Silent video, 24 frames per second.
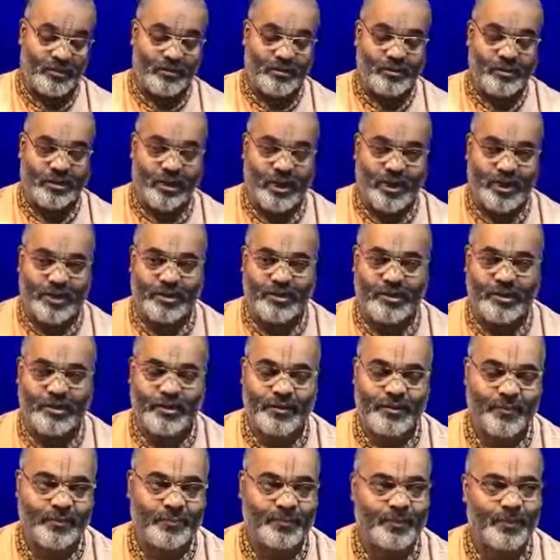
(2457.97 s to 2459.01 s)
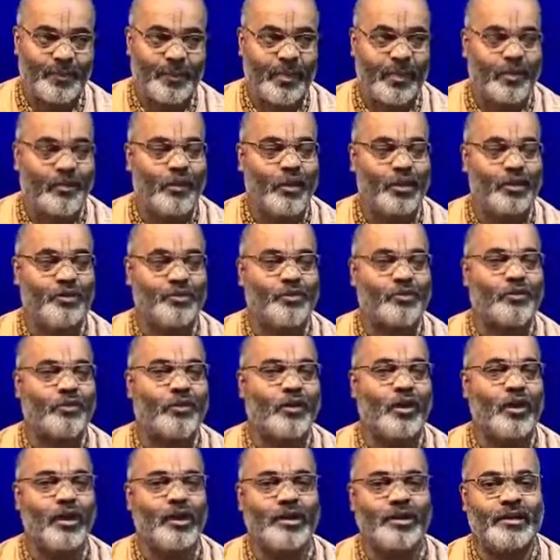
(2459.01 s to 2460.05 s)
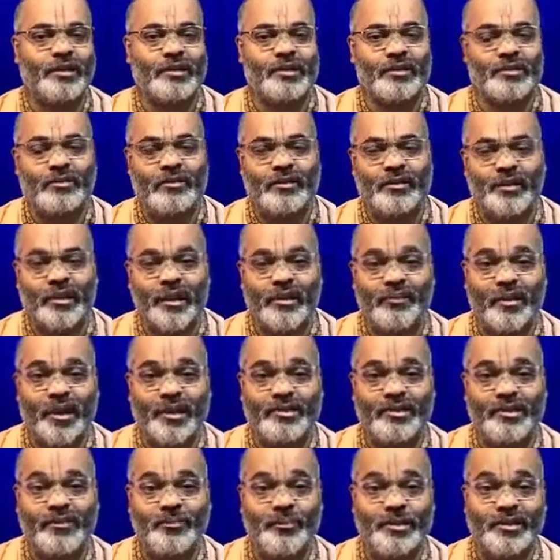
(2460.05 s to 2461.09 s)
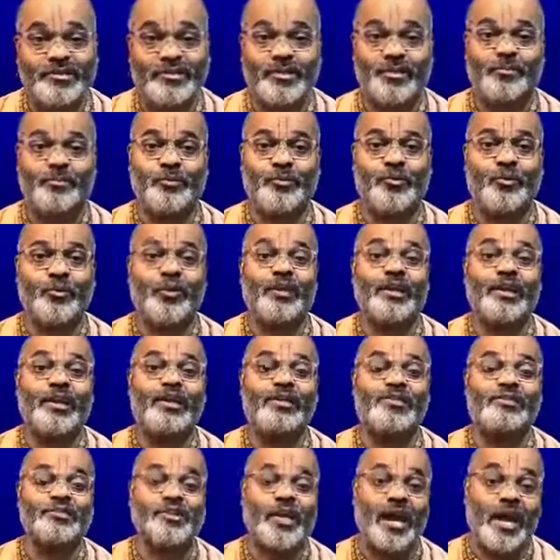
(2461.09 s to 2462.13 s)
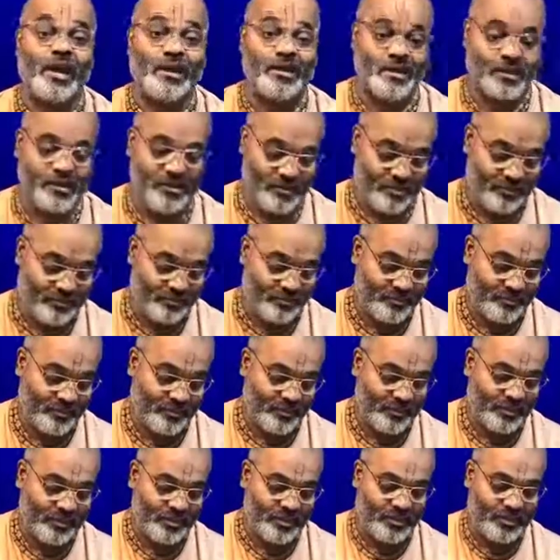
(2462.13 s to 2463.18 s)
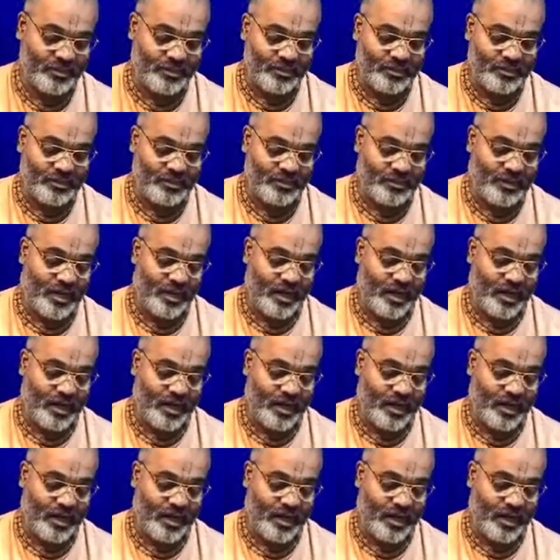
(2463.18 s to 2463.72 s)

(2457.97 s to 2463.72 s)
like what you call it, like by the preceptorial channel. They